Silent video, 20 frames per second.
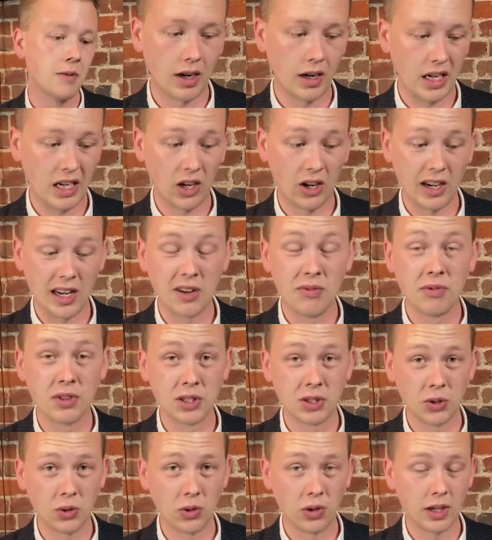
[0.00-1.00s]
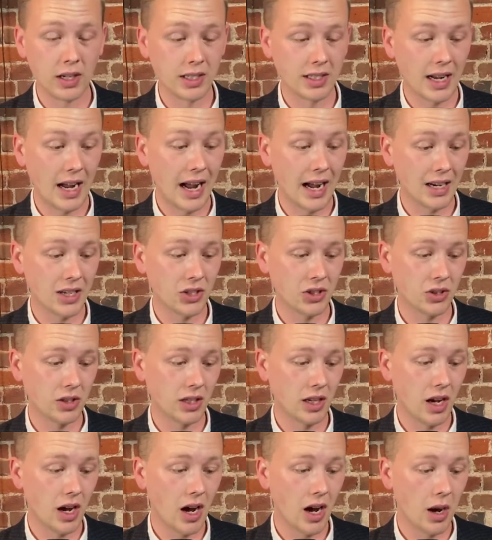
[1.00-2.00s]
Our inventory is
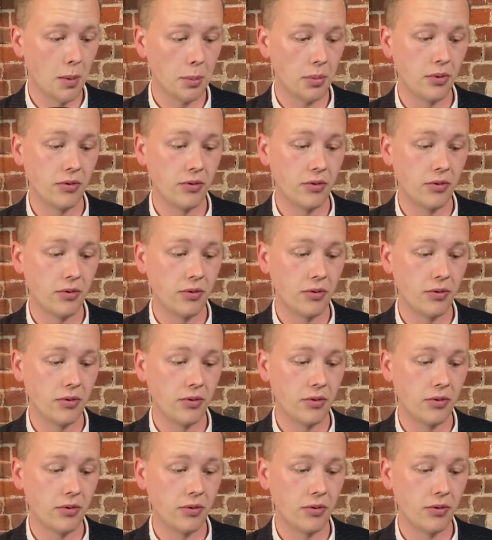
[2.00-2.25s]
actually up